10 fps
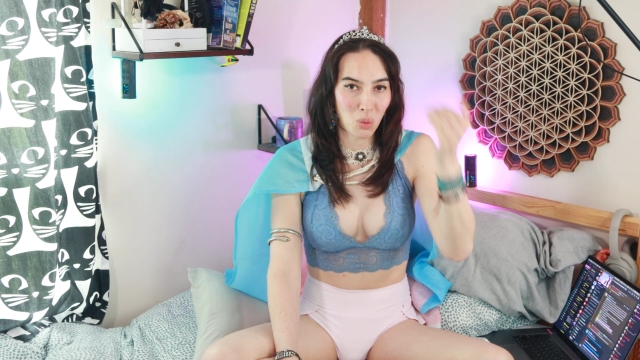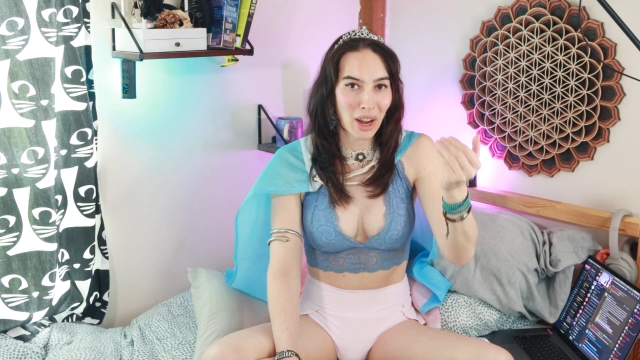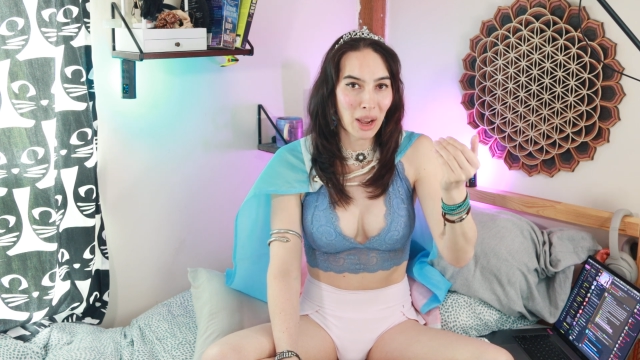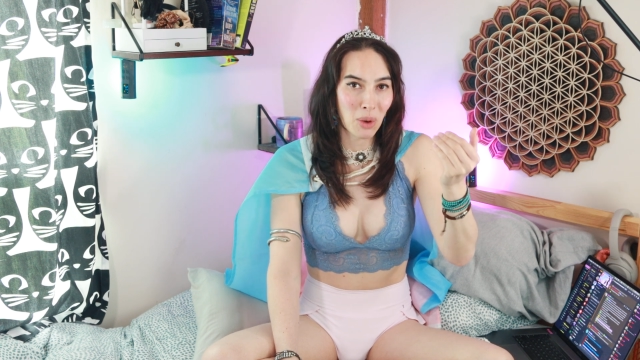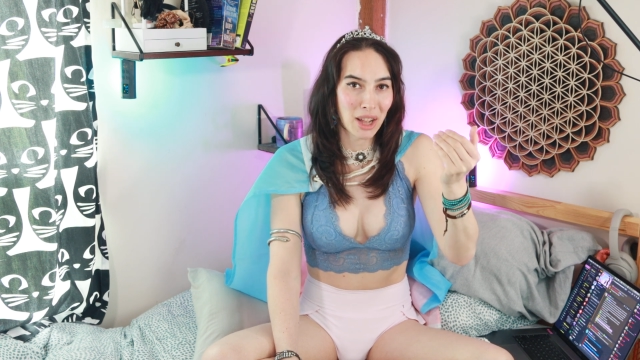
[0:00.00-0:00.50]

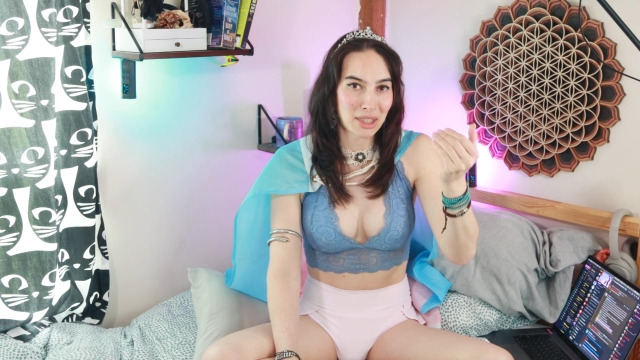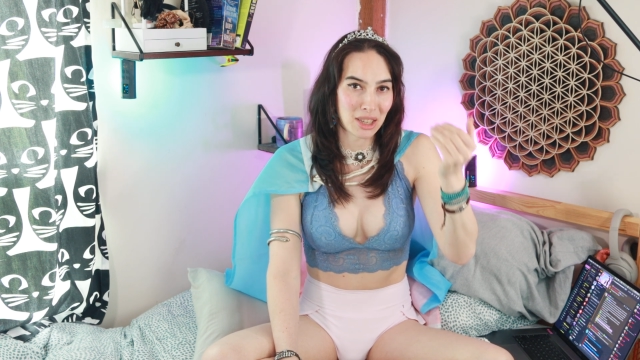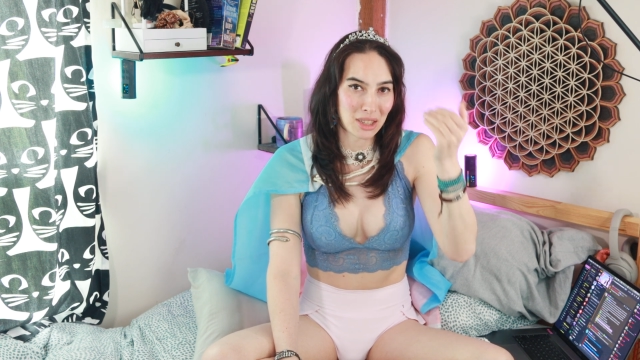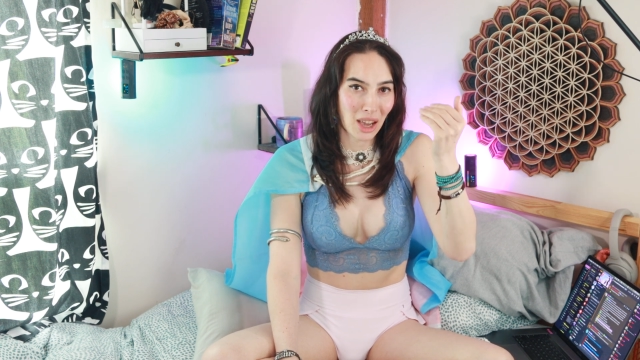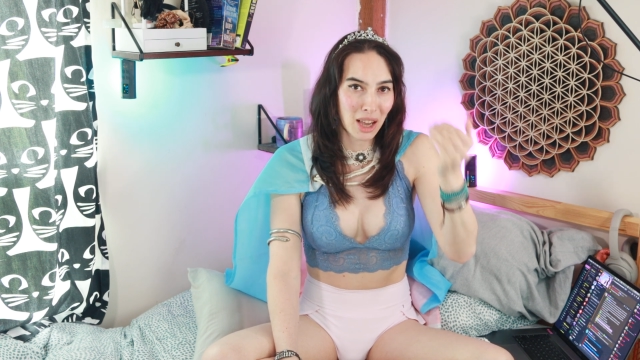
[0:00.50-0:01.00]
what I want
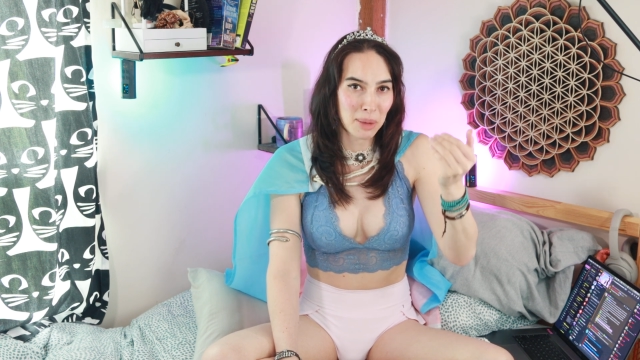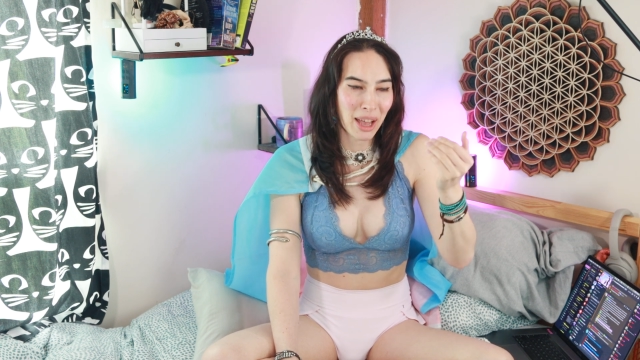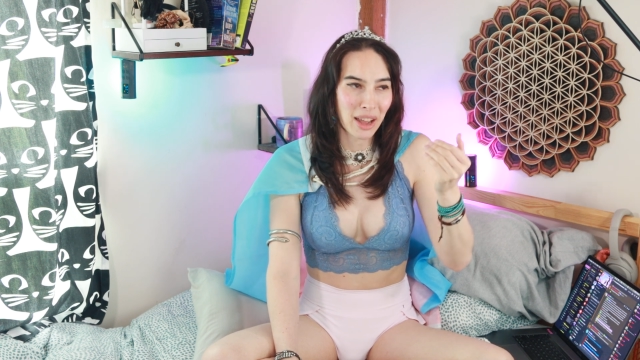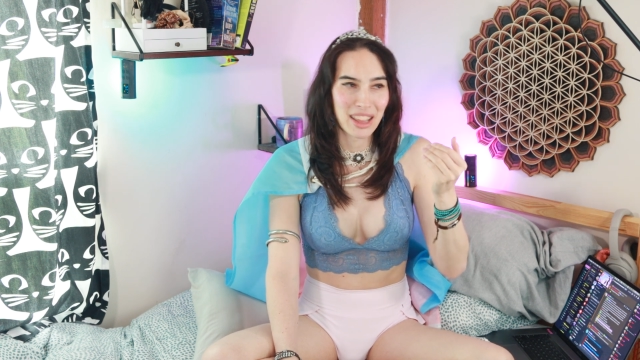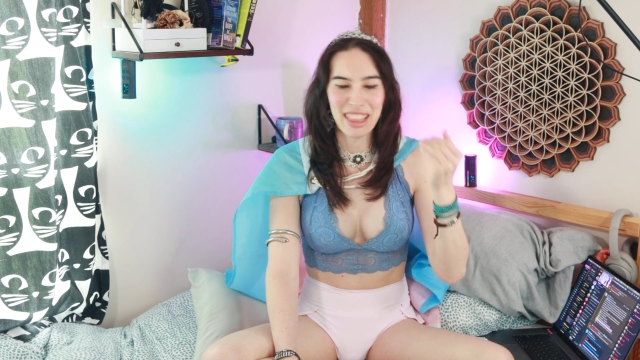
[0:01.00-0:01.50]
to talk
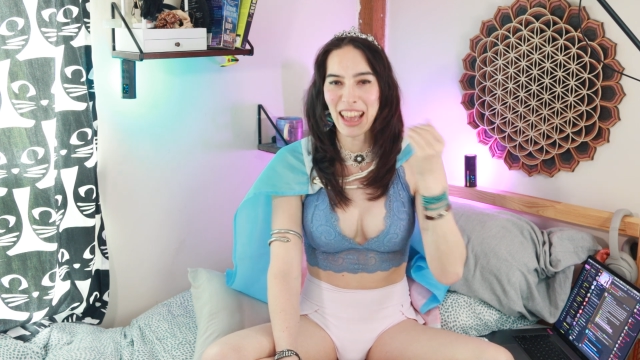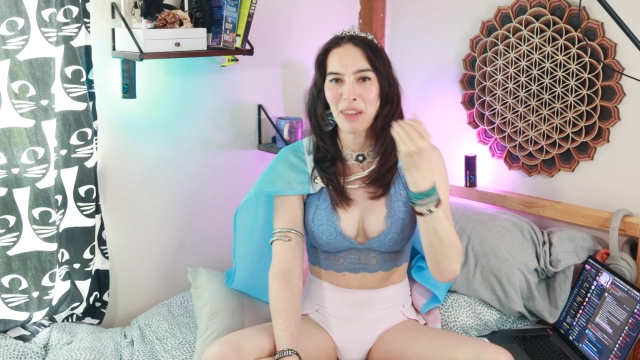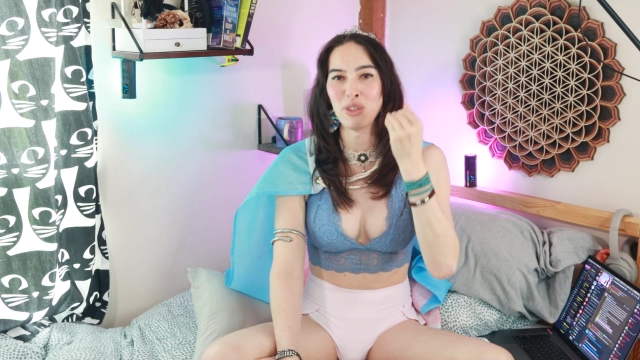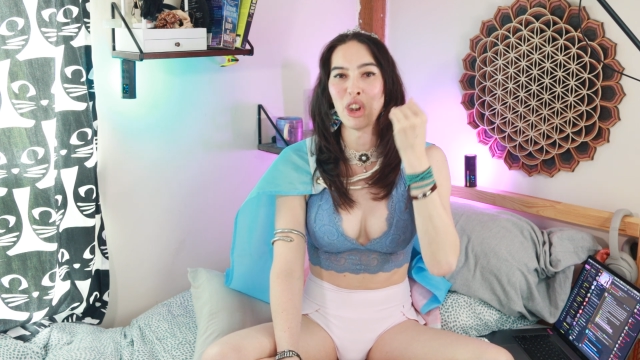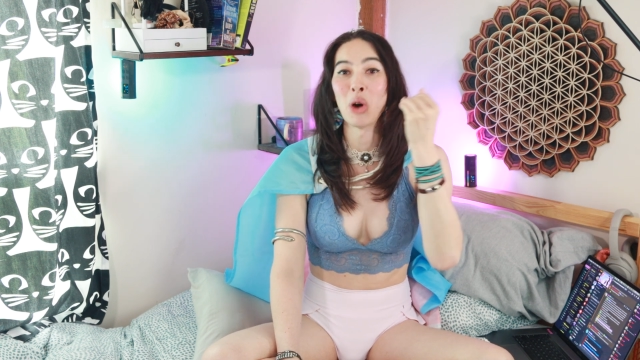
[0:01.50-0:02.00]
about. They
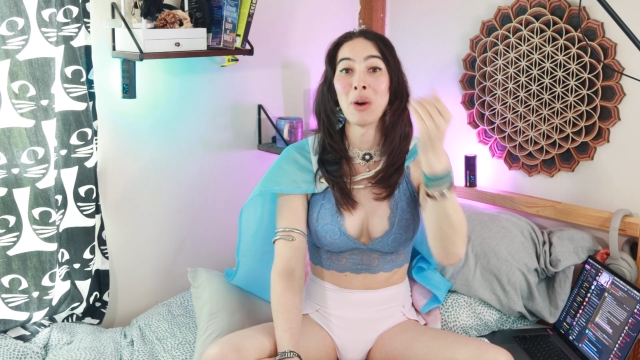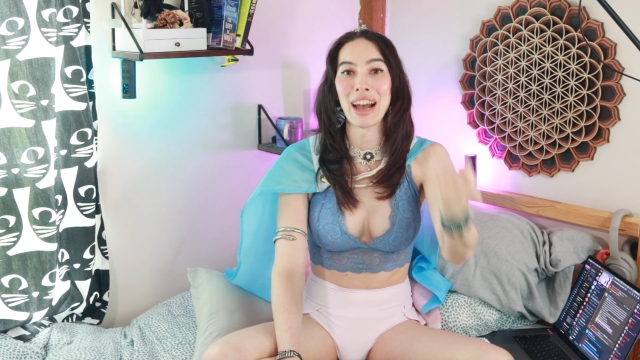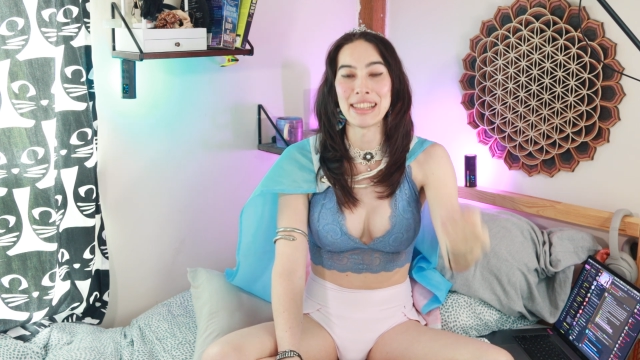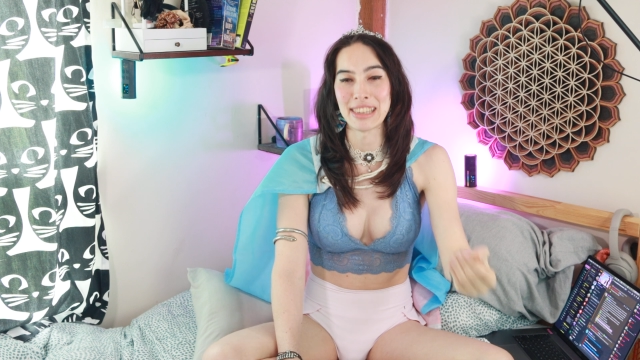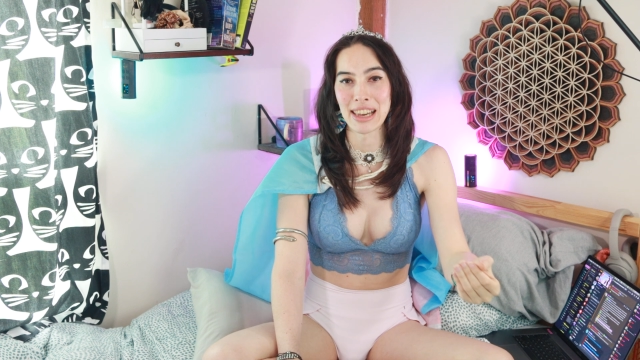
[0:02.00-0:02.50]
have no
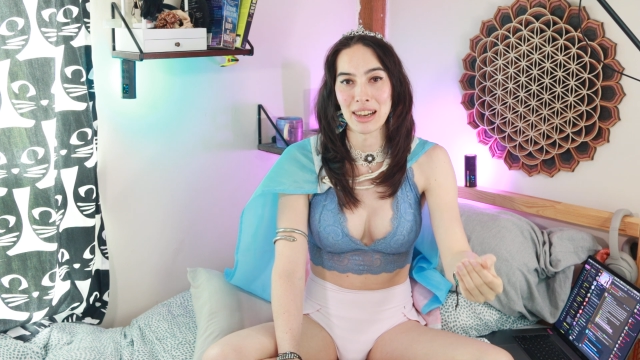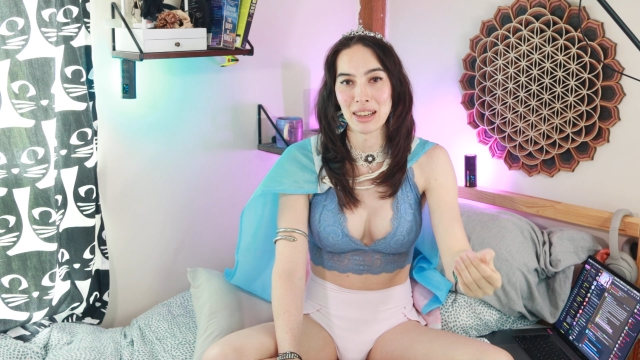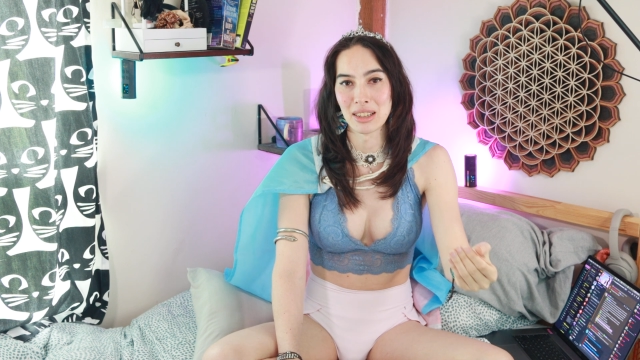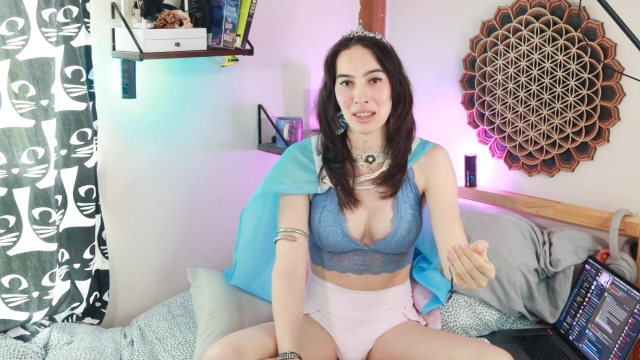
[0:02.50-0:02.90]
idea.